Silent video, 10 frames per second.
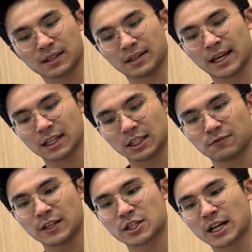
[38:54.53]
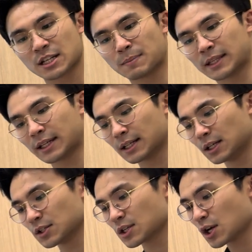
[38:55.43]
Negatively charged
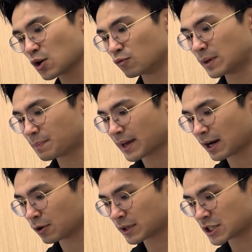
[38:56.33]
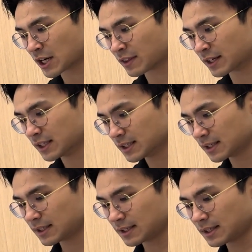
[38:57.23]
particles repel each
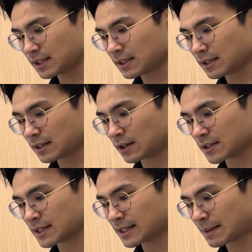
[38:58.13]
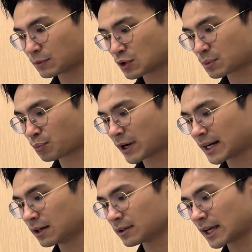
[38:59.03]
other, causing them to spread
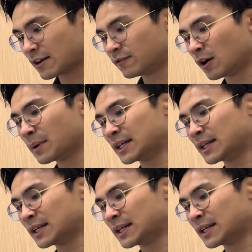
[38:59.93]
out and form